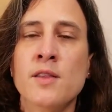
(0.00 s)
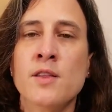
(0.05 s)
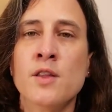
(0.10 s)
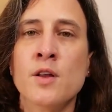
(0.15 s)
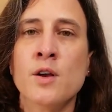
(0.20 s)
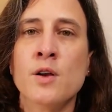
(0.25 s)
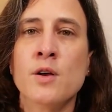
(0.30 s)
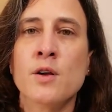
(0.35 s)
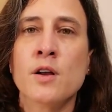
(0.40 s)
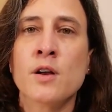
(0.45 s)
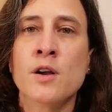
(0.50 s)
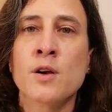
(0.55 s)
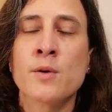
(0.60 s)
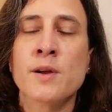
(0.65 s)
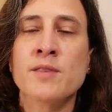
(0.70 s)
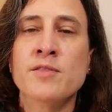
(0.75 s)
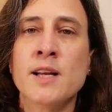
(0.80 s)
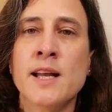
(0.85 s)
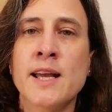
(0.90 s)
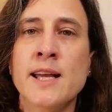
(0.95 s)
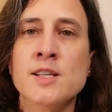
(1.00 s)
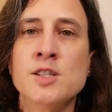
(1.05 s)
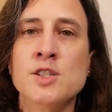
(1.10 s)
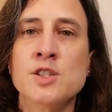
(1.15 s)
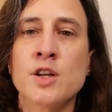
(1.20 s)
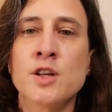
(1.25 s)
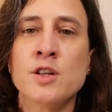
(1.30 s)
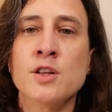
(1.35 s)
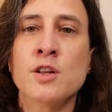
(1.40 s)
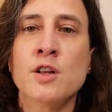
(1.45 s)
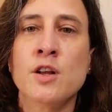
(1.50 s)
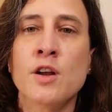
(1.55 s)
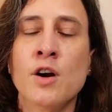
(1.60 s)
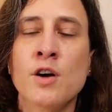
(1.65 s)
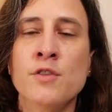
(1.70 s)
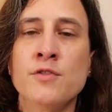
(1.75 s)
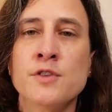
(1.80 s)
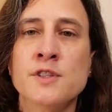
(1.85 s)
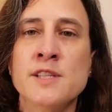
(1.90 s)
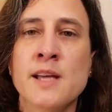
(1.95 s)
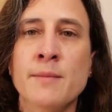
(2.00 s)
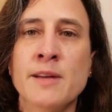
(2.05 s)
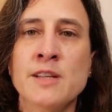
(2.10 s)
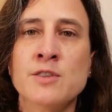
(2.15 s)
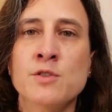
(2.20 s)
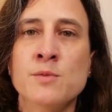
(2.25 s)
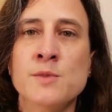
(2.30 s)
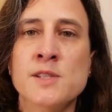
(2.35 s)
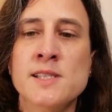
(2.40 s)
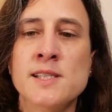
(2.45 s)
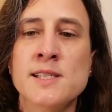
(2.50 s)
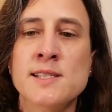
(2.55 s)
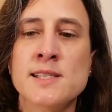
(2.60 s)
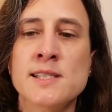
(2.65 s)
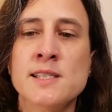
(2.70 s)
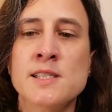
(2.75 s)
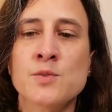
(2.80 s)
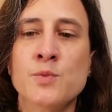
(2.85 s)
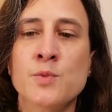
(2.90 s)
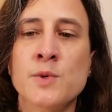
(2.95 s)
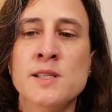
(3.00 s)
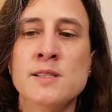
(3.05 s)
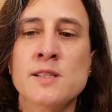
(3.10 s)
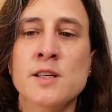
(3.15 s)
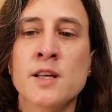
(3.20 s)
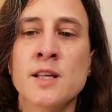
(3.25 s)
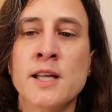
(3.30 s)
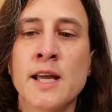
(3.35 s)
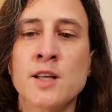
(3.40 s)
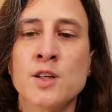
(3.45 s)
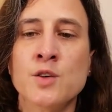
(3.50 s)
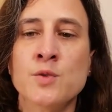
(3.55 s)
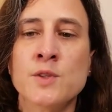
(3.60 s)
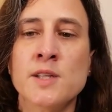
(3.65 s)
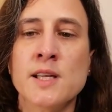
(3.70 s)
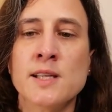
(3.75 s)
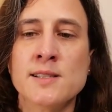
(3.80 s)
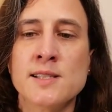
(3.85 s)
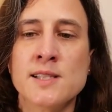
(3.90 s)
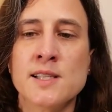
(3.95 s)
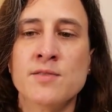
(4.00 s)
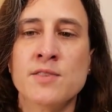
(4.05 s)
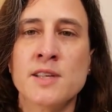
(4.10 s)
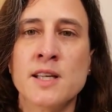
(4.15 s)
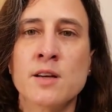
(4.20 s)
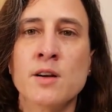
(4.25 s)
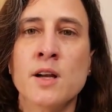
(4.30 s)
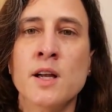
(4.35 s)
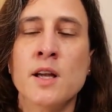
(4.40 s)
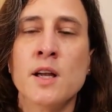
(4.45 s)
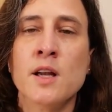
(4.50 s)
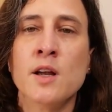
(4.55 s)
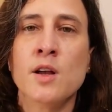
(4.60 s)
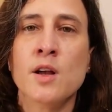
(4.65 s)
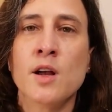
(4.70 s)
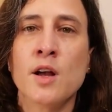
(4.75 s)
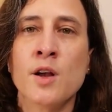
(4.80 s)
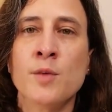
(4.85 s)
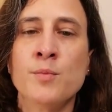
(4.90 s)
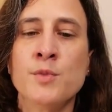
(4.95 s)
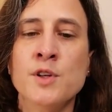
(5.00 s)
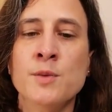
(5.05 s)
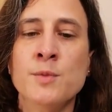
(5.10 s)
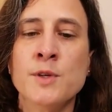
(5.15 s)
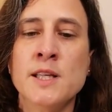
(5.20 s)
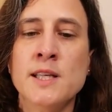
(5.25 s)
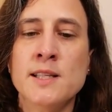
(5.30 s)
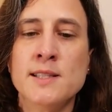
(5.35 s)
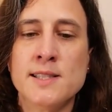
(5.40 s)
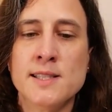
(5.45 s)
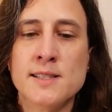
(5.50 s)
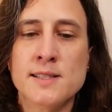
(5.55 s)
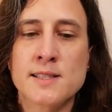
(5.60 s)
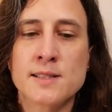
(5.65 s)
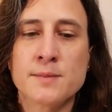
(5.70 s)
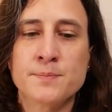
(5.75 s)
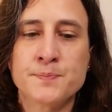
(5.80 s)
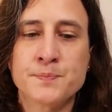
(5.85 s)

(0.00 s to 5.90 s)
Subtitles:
the revelation of dermatomyositis with an acute and severe pneumonitis.